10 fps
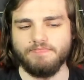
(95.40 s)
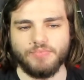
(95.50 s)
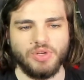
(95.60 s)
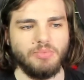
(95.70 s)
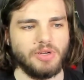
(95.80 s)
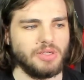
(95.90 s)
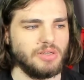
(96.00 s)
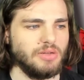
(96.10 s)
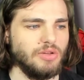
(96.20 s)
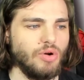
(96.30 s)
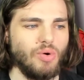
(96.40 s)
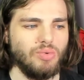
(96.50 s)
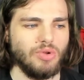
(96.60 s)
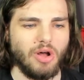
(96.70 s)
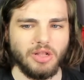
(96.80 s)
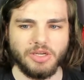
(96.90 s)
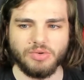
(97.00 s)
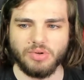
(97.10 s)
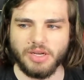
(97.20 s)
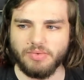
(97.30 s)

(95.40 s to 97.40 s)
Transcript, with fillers: pretty much no knowledge or like